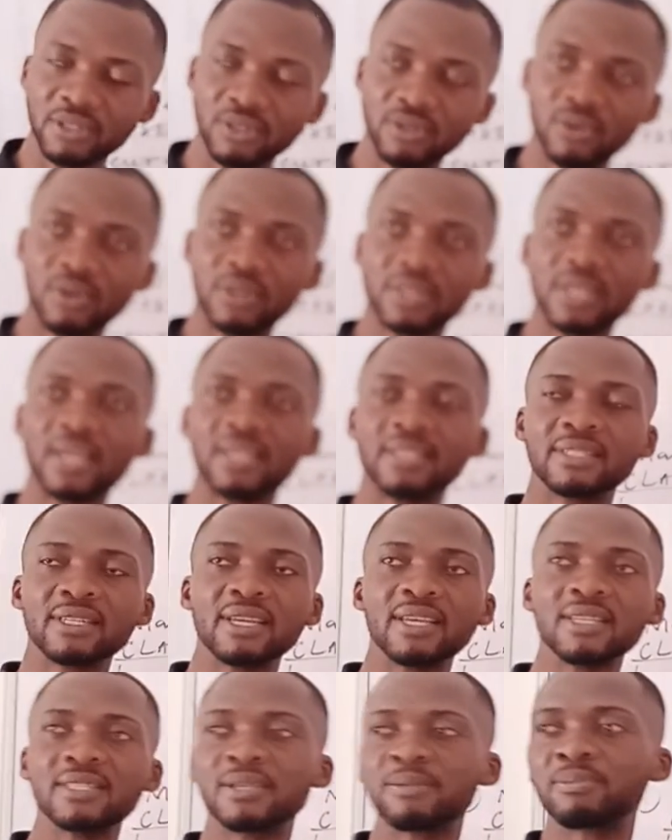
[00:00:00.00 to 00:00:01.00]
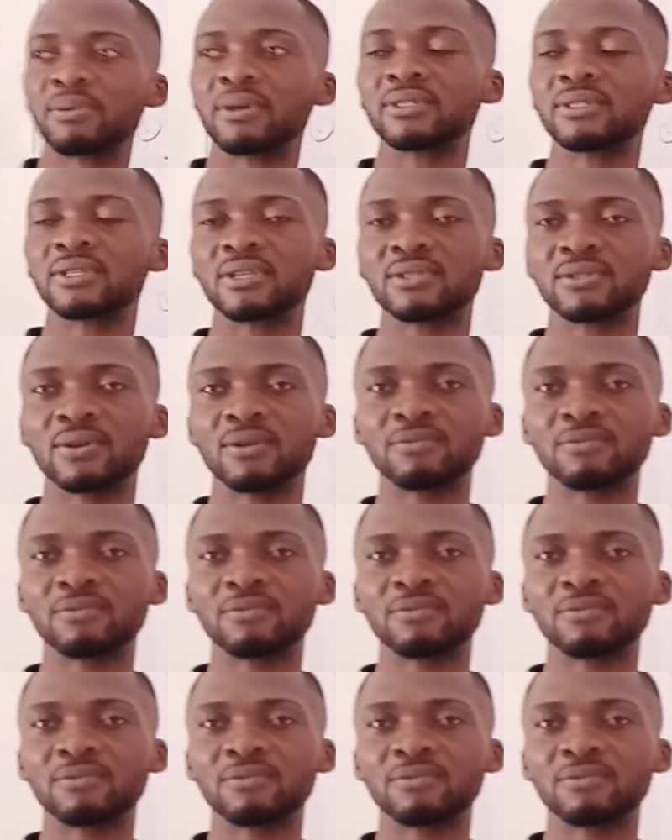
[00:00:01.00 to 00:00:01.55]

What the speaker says: It can sense the presence